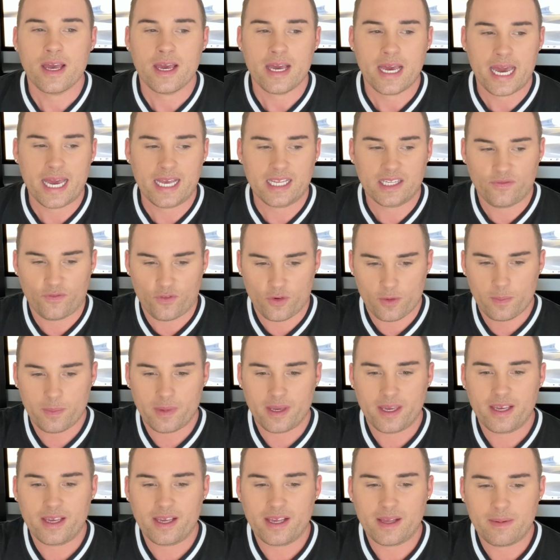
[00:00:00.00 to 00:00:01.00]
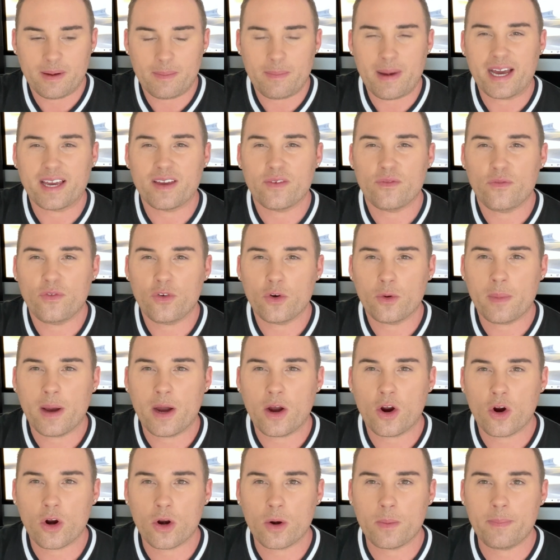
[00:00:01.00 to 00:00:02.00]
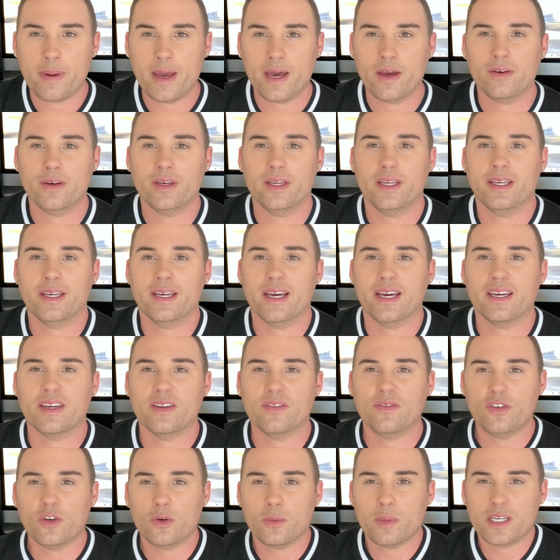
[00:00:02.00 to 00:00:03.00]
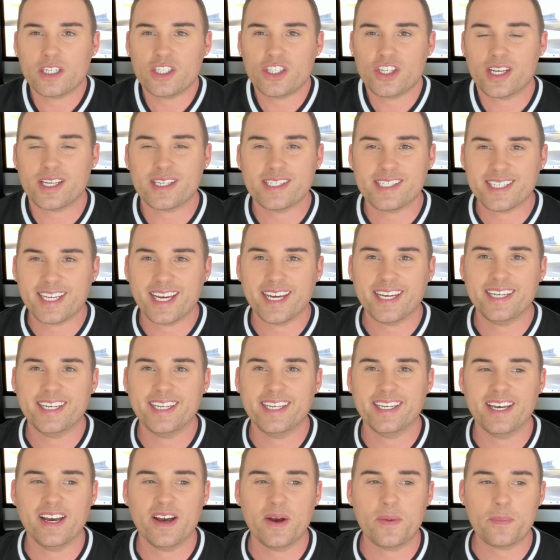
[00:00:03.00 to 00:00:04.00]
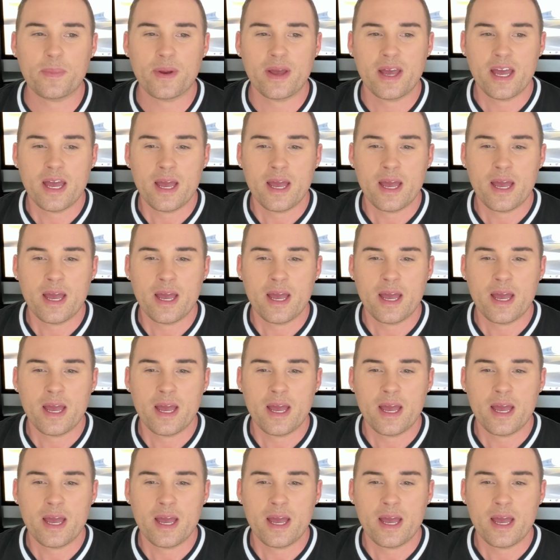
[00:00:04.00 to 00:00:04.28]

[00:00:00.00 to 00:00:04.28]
And for me, I can feel my heart pounding. I can feel my chest tightening up.